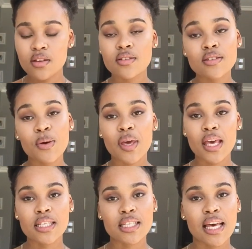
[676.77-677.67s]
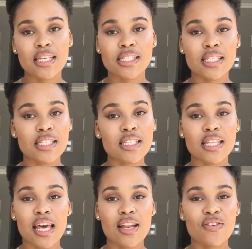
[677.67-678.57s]
So yes, guys, this is
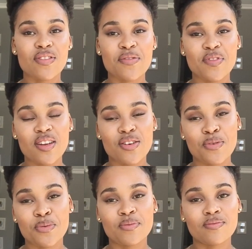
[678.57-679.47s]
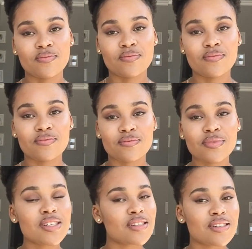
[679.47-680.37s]
the end of the video.
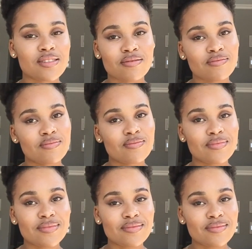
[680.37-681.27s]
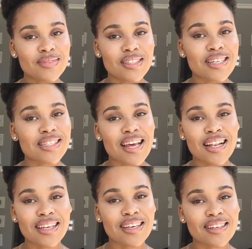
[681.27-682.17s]
Ish.
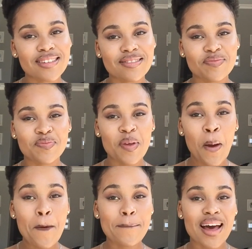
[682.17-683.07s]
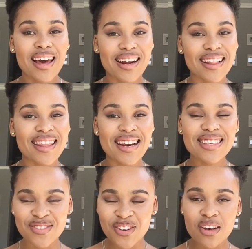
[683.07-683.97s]
Sadly, Mara, the
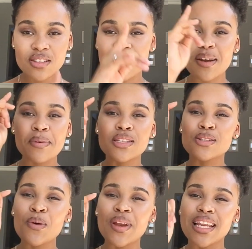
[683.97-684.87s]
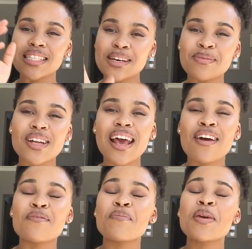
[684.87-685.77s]
next video is gonna be so lit. I'm gonna
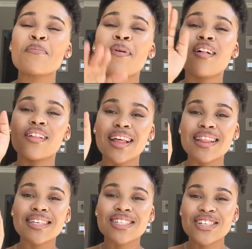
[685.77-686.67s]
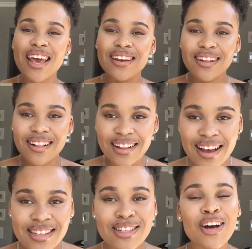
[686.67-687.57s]
have people in this channel.
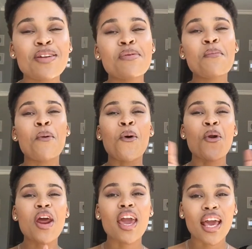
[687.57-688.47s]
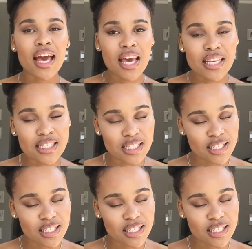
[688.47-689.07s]
It's not gonna be boring, guys.